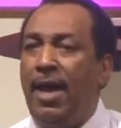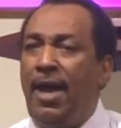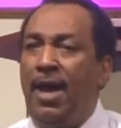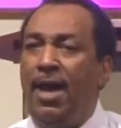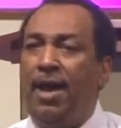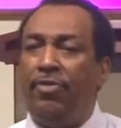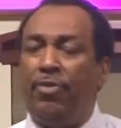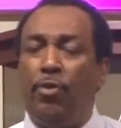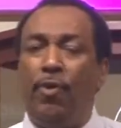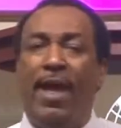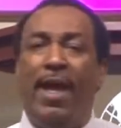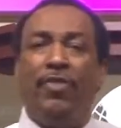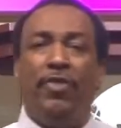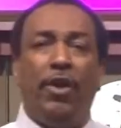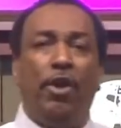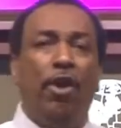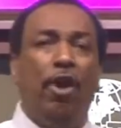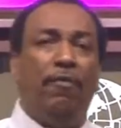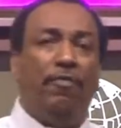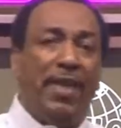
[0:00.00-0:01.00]
uh, throughout
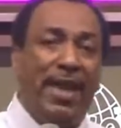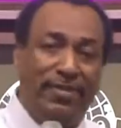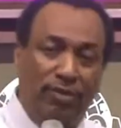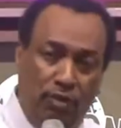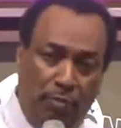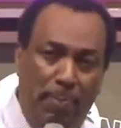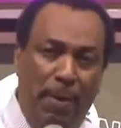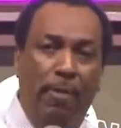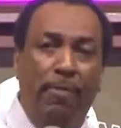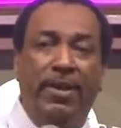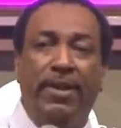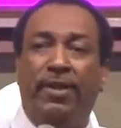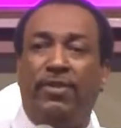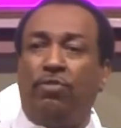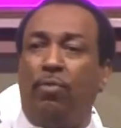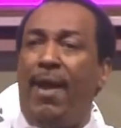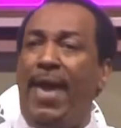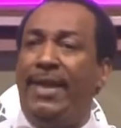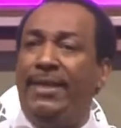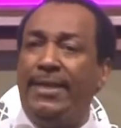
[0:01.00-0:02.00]
the earth. That spirit
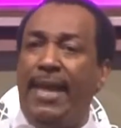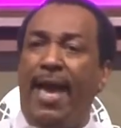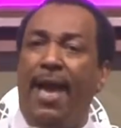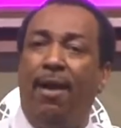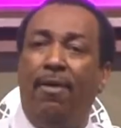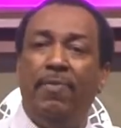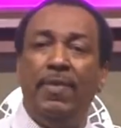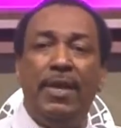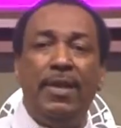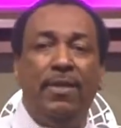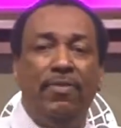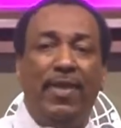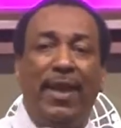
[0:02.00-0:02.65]
is right now.